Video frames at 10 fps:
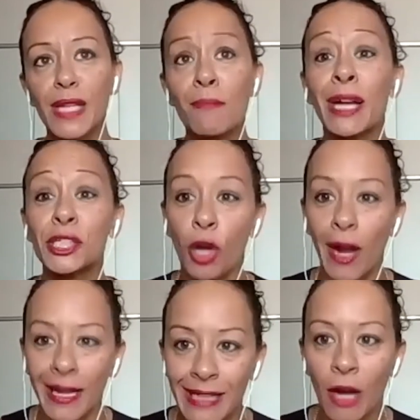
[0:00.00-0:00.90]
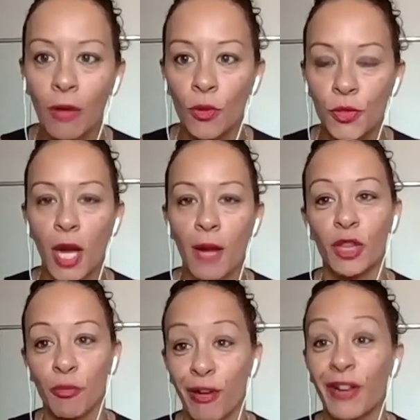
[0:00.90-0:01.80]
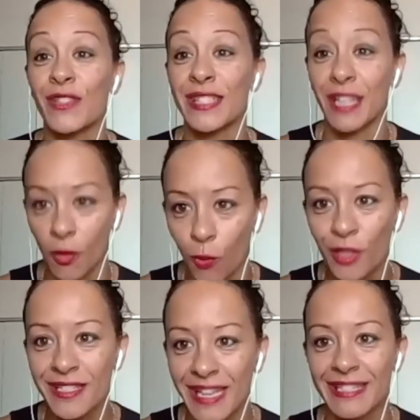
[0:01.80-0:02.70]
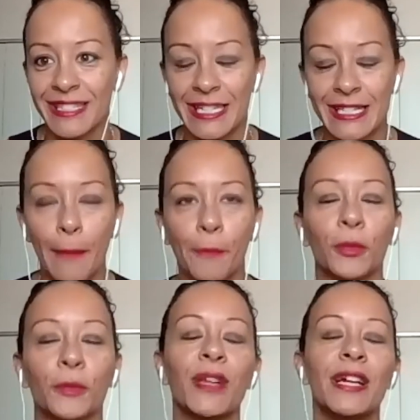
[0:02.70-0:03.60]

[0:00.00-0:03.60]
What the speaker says: make sure I allow more time for the breakfast that I want, as an example.